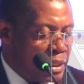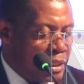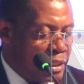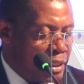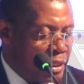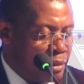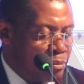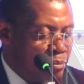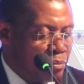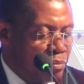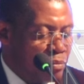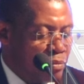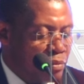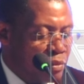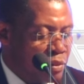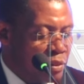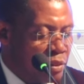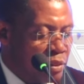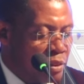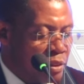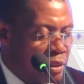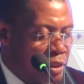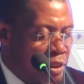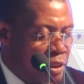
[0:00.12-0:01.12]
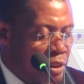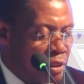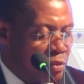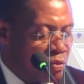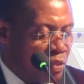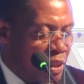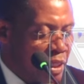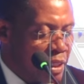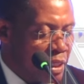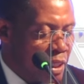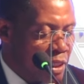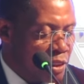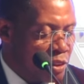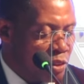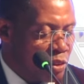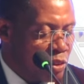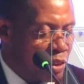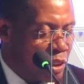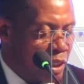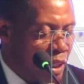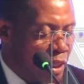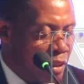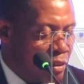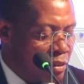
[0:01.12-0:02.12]
theme this
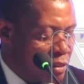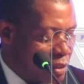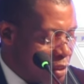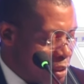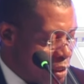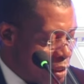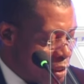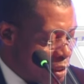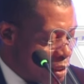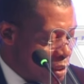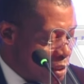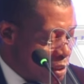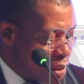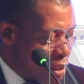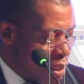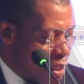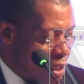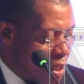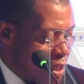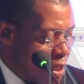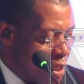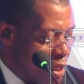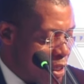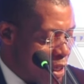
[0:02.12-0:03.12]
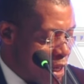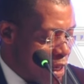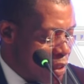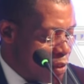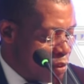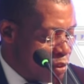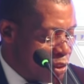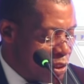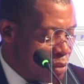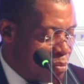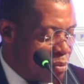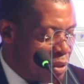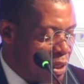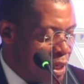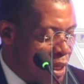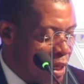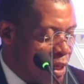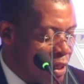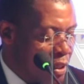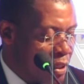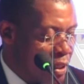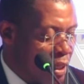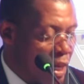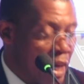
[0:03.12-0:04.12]
financial year, this annual
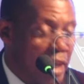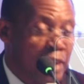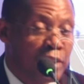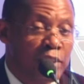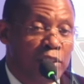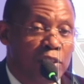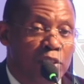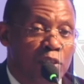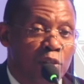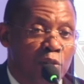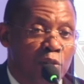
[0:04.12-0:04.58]
seminar, is